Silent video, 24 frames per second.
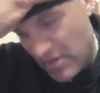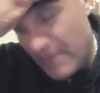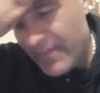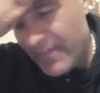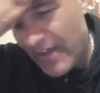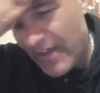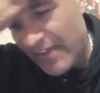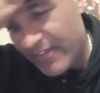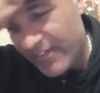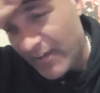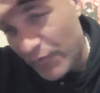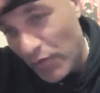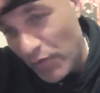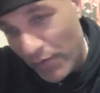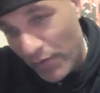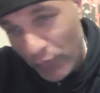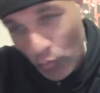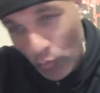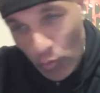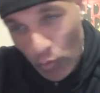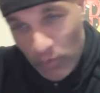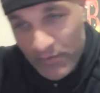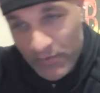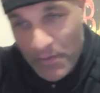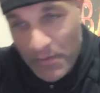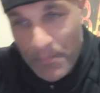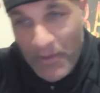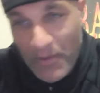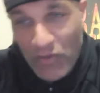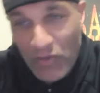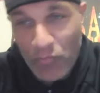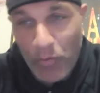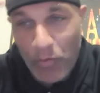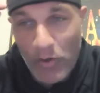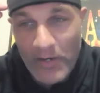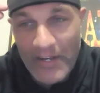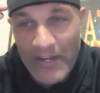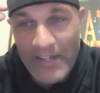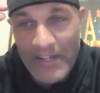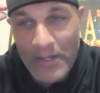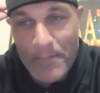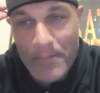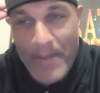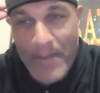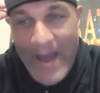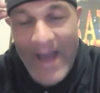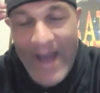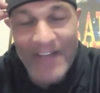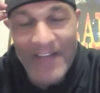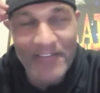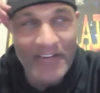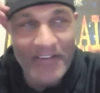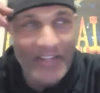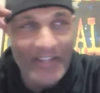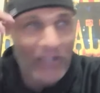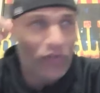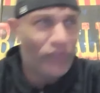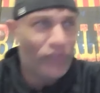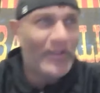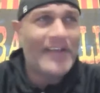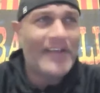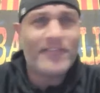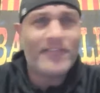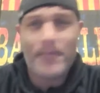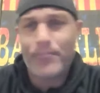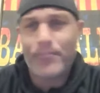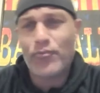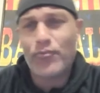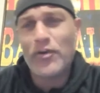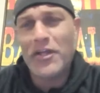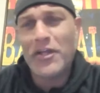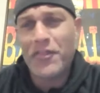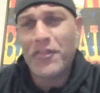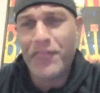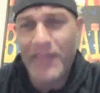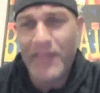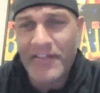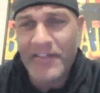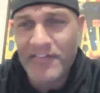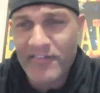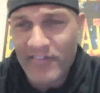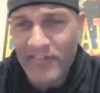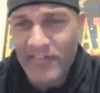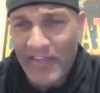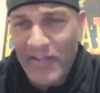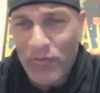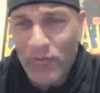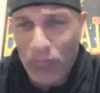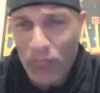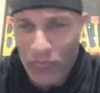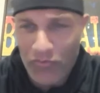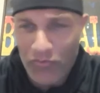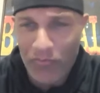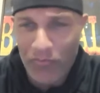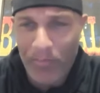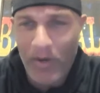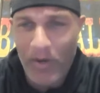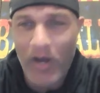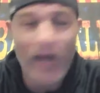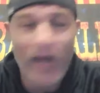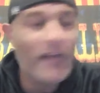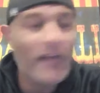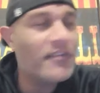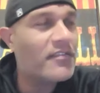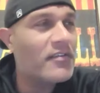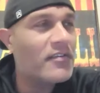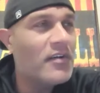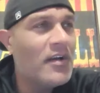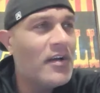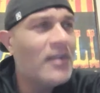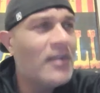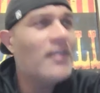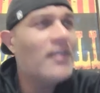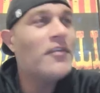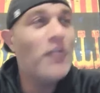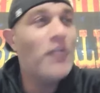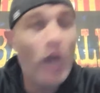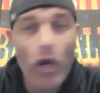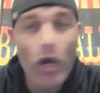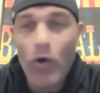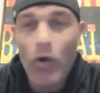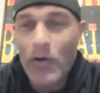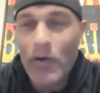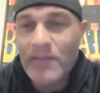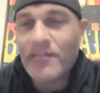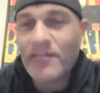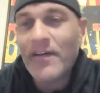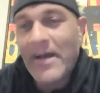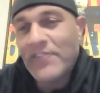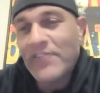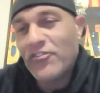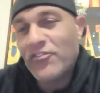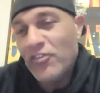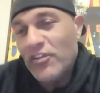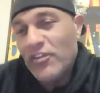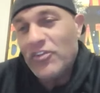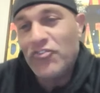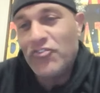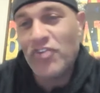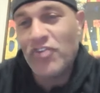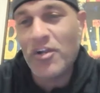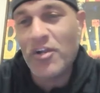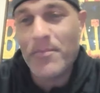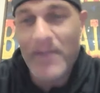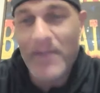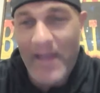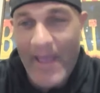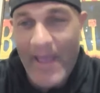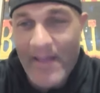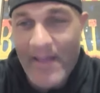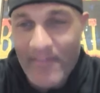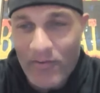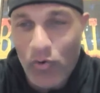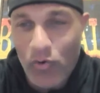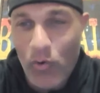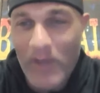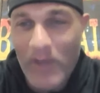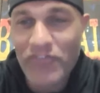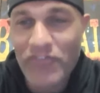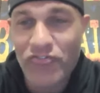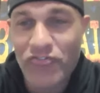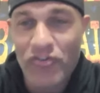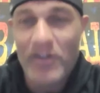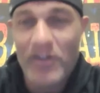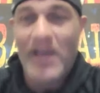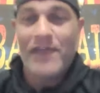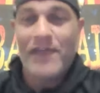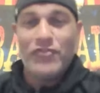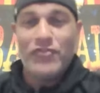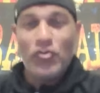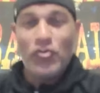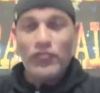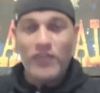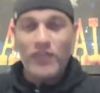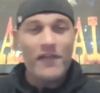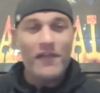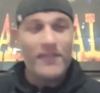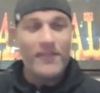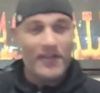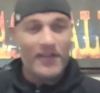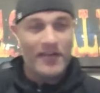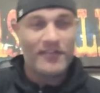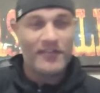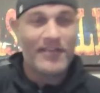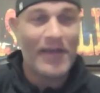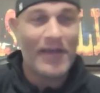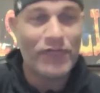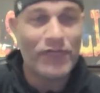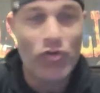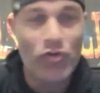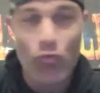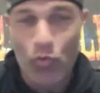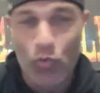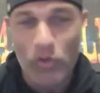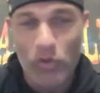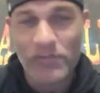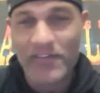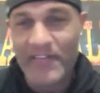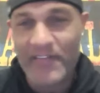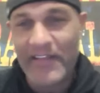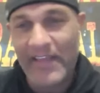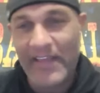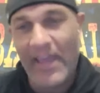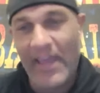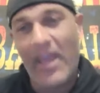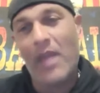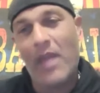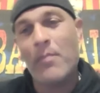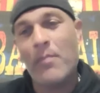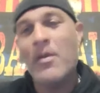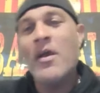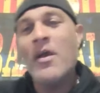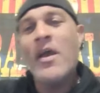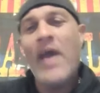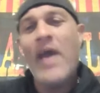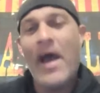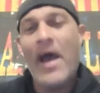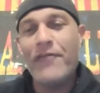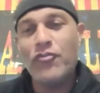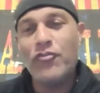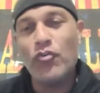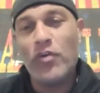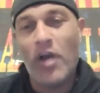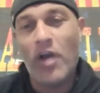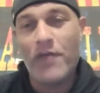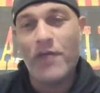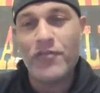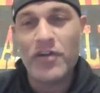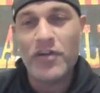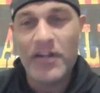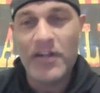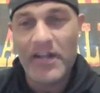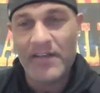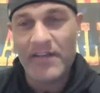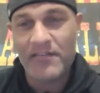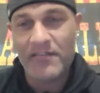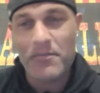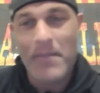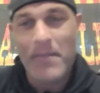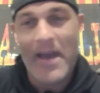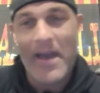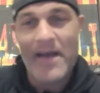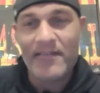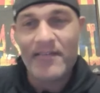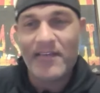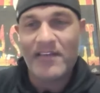I said, "Have you ever worked in baseball in any capacity?" He goes, "That's a pretty thin-skinned response." No, it's actually a legitimate answer, question. Have you done this? Have you worked in the game? Have you covered it as, a, as